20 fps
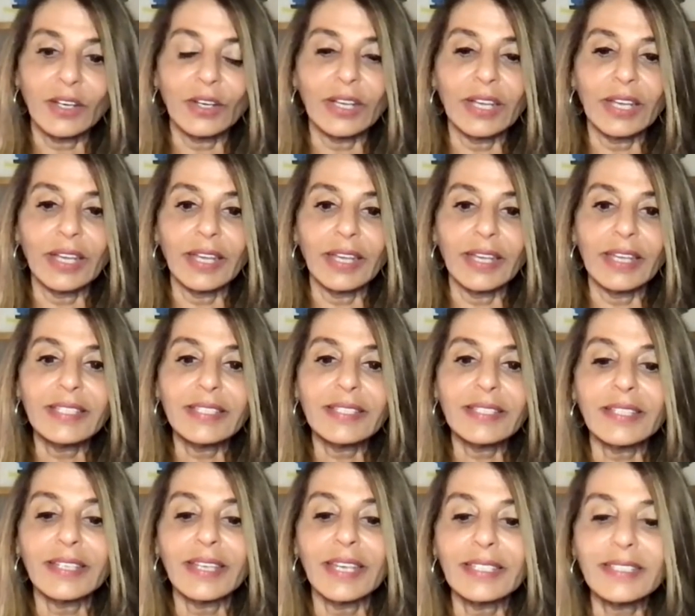
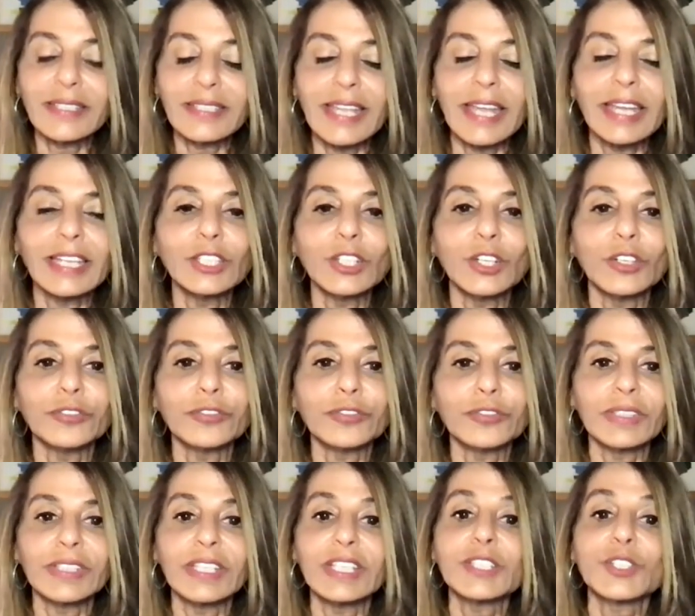is a state of
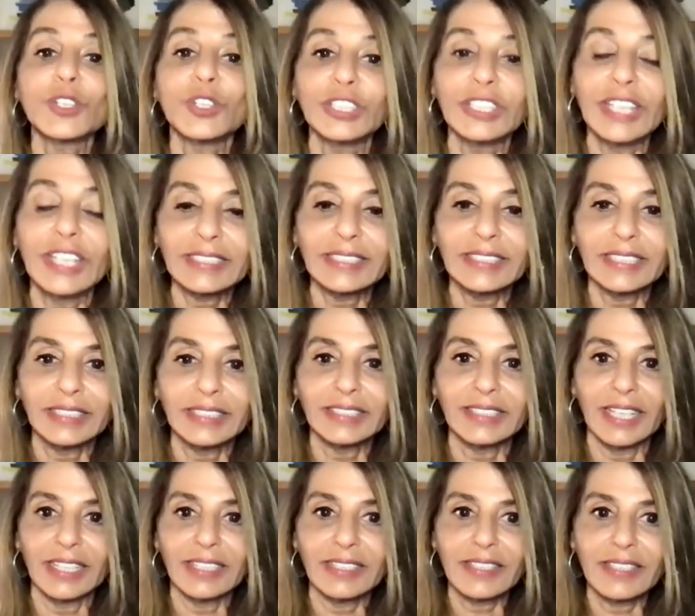
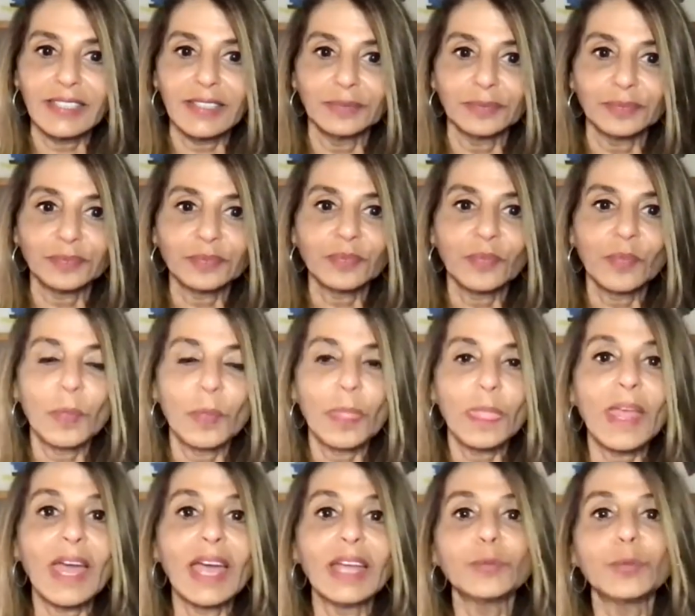disconnectedness.
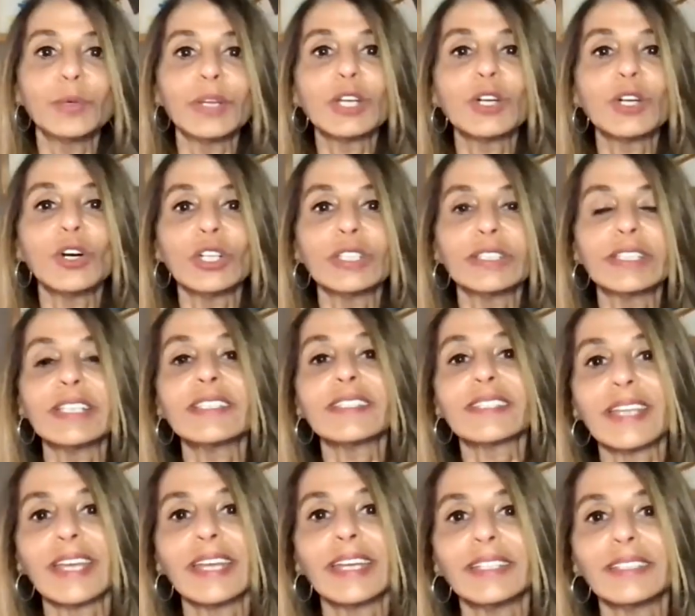And we call this
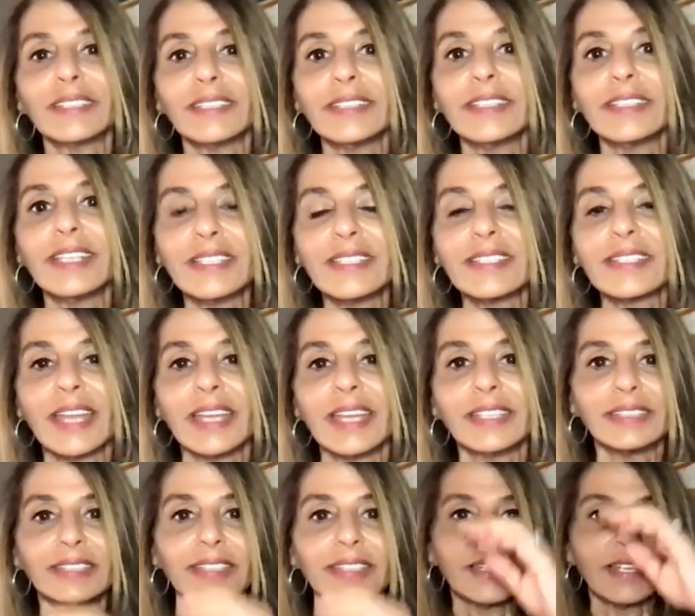
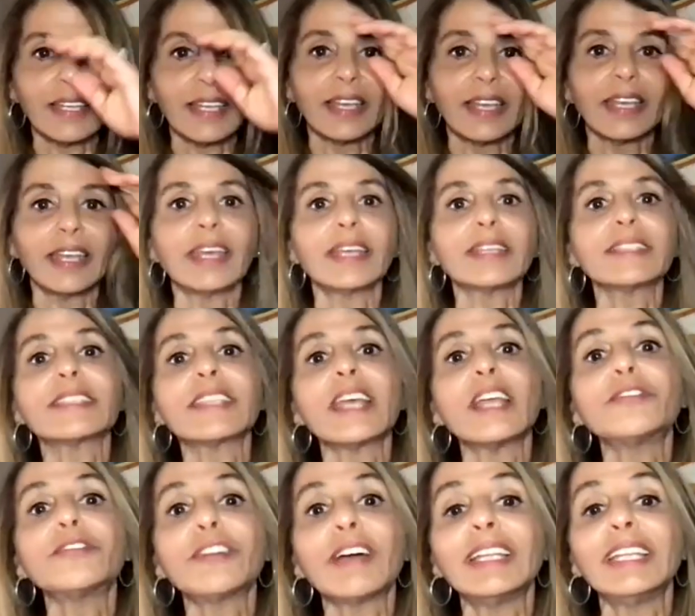state
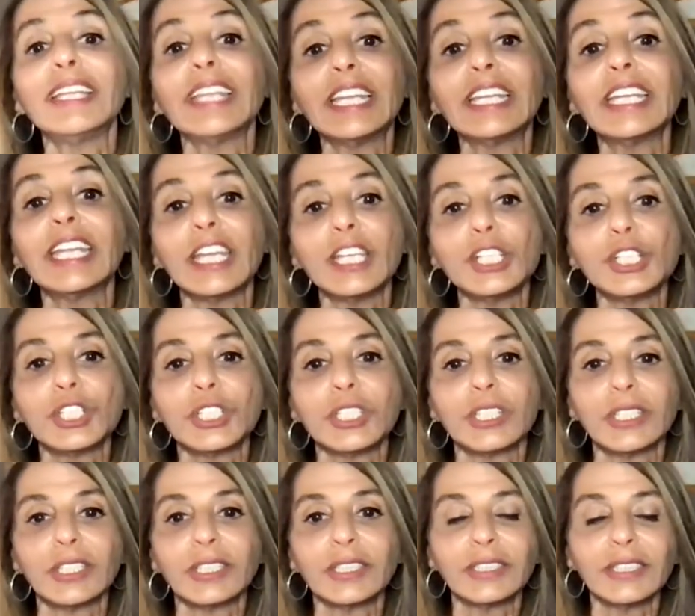
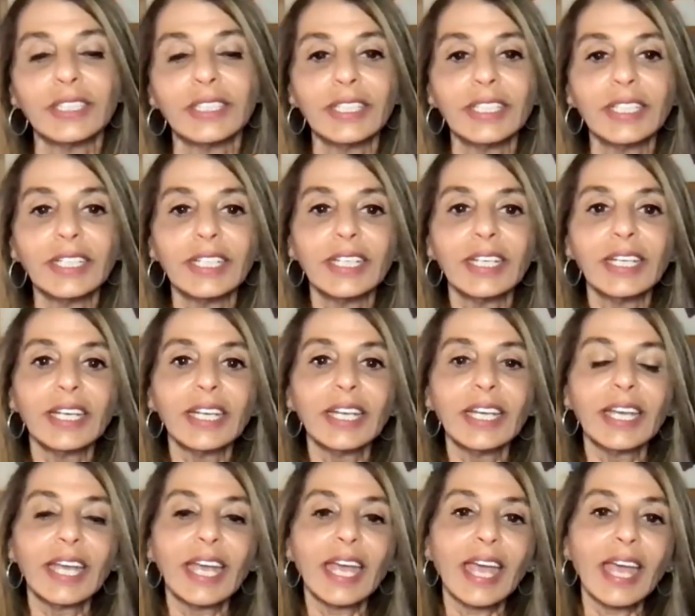self-alienation.
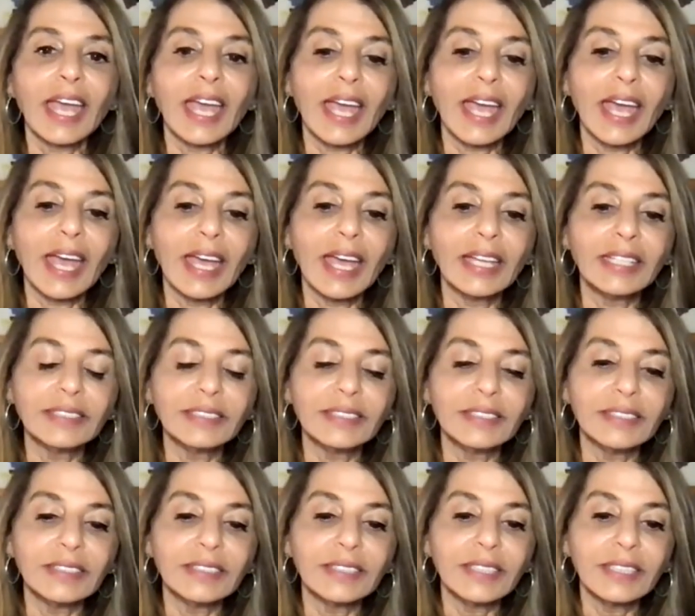
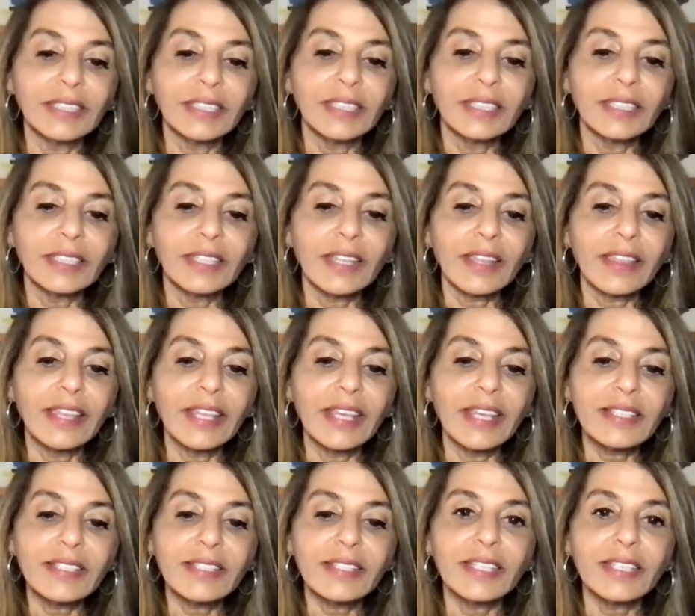And
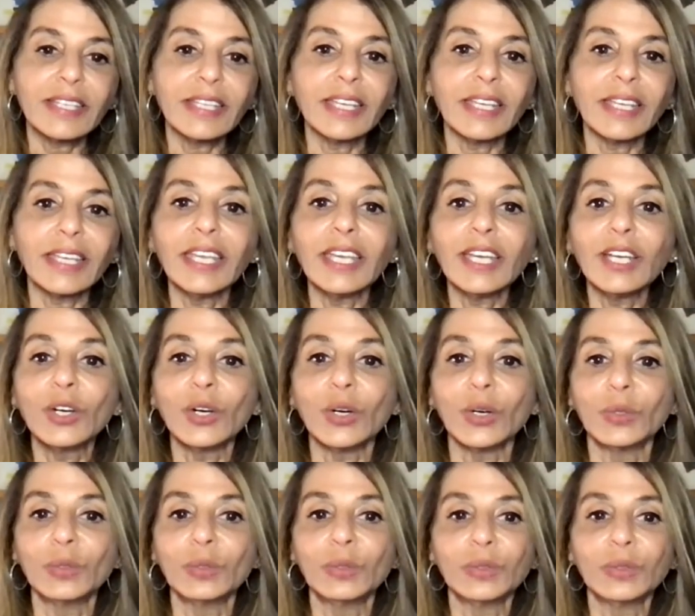this
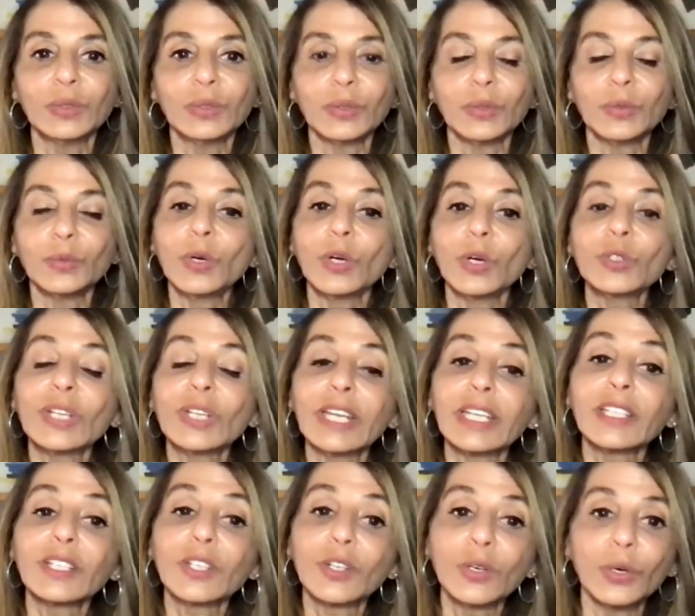ego won't
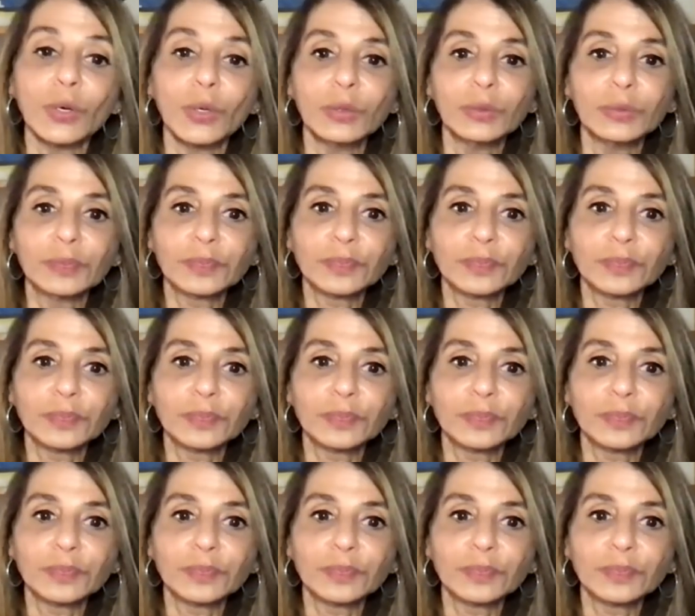let go.